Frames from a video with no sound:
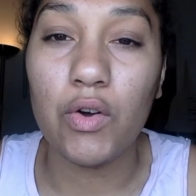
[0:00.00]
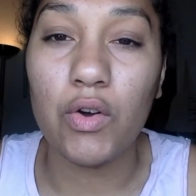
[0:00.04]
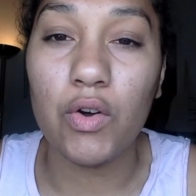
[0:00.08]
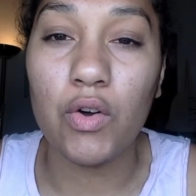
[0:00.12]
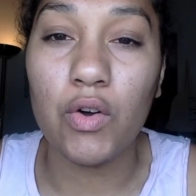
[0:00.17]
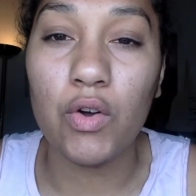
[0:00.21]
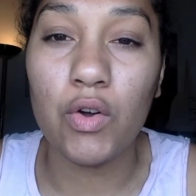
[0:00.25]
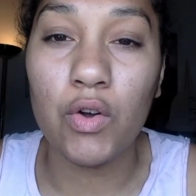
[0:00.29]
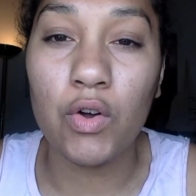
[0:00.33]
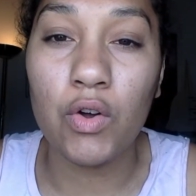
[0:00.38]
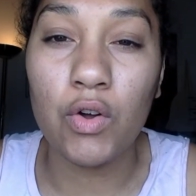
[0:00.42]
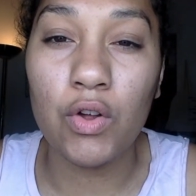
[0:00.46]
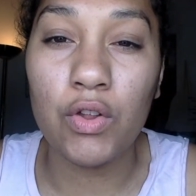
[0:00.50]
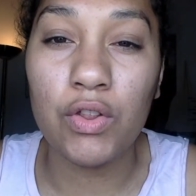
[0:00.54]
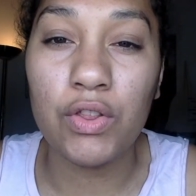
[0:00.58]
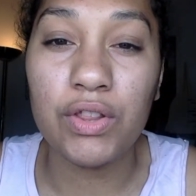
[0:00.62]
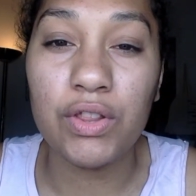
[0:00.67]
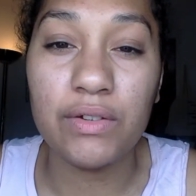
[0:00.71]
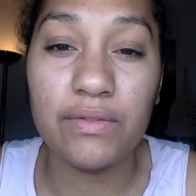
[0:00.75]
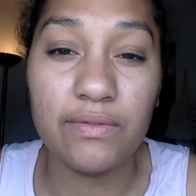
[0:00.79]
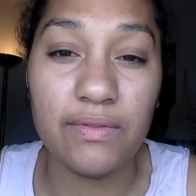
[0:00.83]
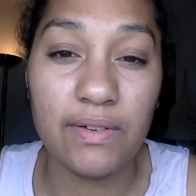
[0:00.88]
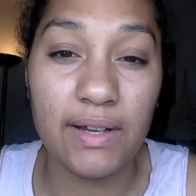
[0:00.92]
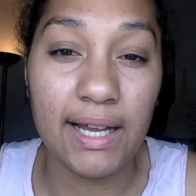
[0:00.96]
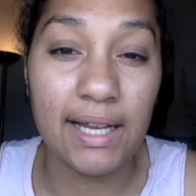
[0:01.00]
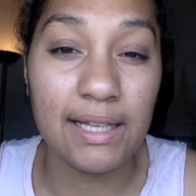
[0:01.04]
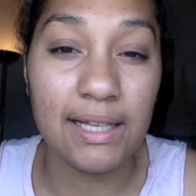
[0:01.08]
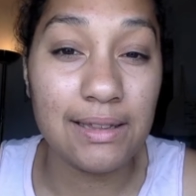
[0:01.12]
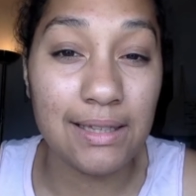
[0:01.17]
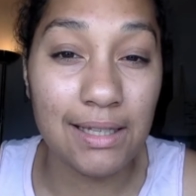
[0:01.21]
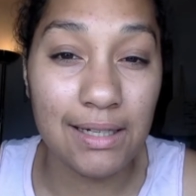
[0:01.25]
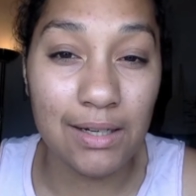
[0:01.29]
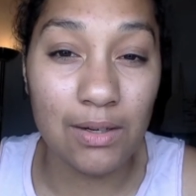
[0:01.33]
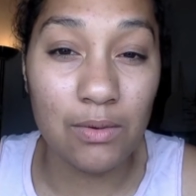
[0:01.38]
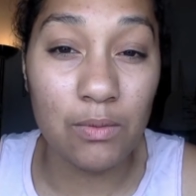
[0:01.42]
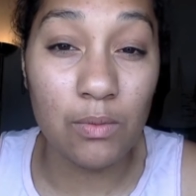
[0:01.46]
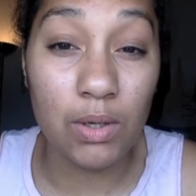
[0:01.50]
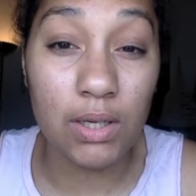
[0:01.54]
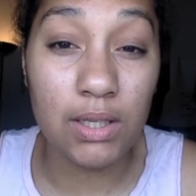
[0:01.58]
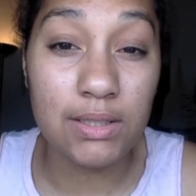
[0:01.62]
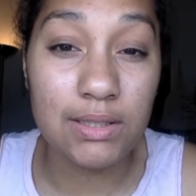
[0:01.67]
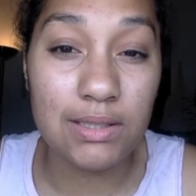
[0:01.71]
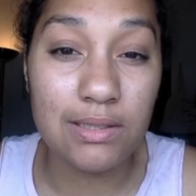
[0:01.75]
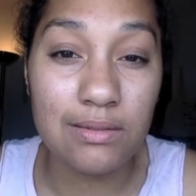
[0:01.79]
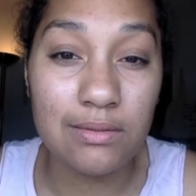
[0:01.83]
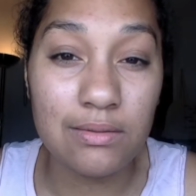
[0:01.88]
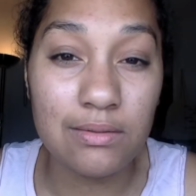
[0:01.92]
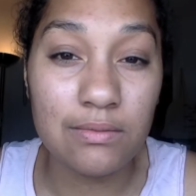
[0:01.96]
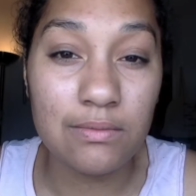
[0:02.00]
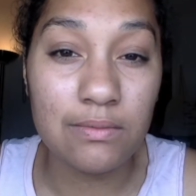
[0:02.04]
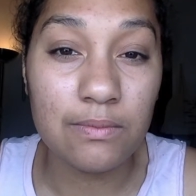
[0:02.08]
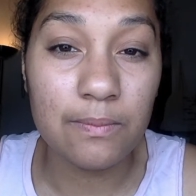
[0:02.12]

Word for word: all the fat that I want to.